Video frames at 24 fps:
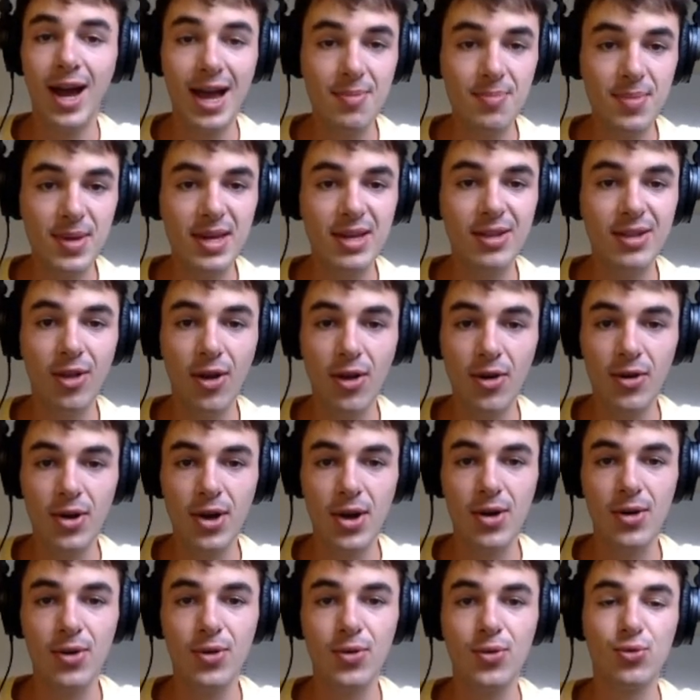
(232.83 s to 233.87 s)
IP
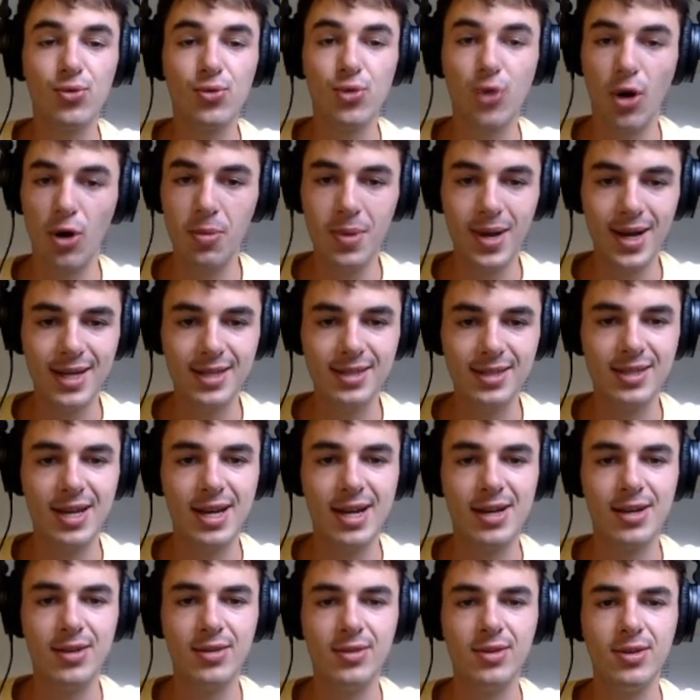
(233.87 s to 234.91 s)
logo robot
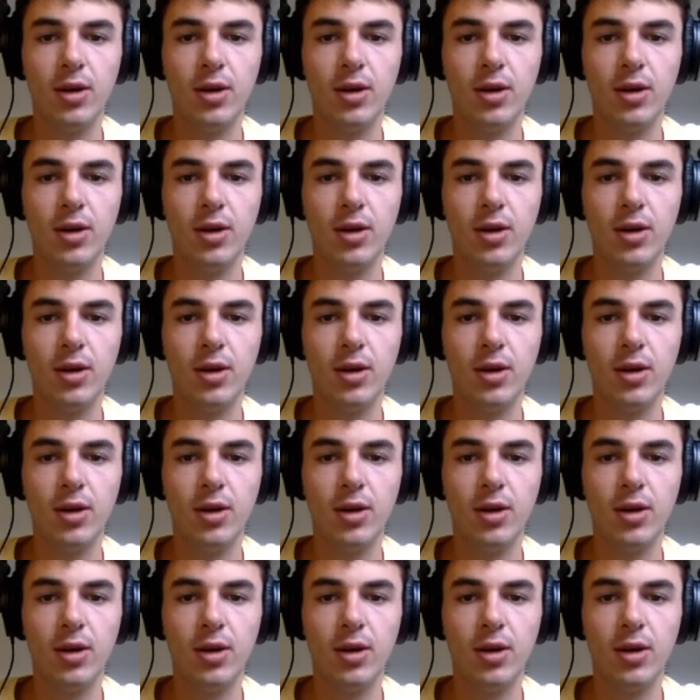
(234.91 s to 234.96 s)
sound.